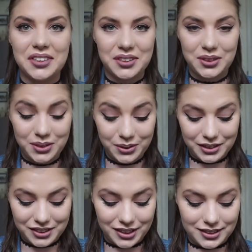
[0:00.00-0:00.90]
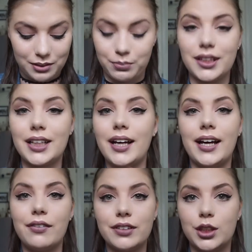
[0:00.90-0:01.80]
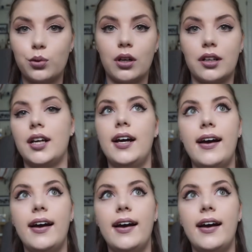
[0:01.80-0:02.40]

It's too disgusting, but I have a new one,